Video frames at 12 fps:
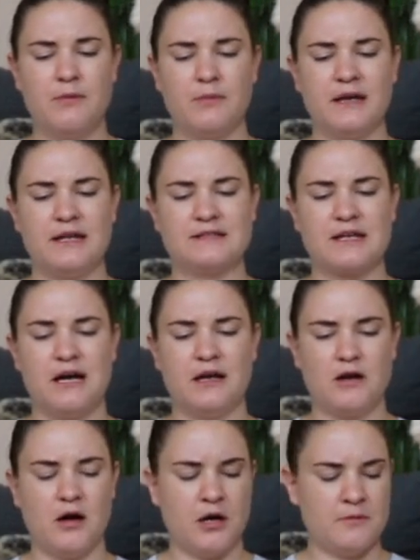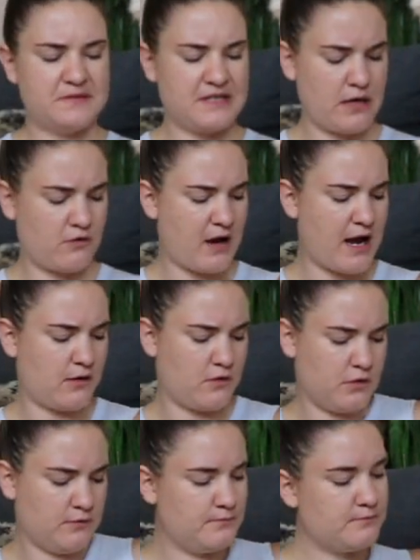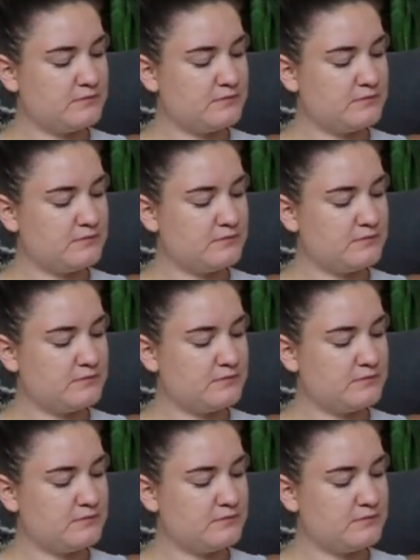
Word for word: But he's got arms that crackle.